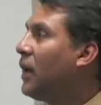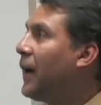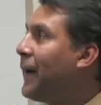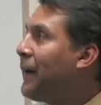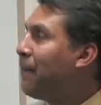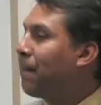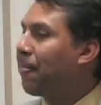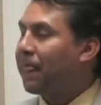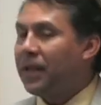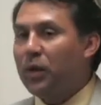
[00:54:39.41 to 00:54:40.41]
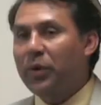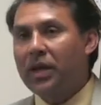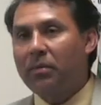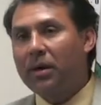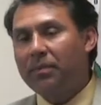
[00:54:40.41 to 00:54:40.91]
Um, and then we
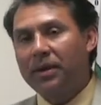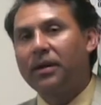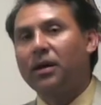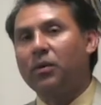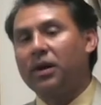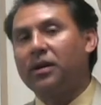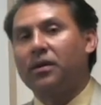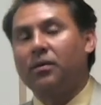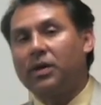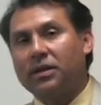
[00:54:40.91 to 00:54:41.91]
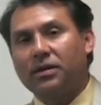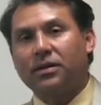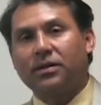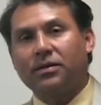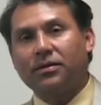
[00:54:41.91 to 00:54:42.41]
come up with what
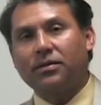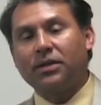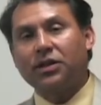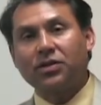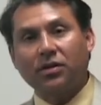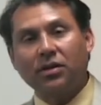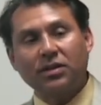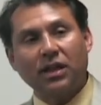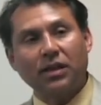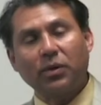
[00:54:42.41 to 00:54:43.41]
the next year looks like.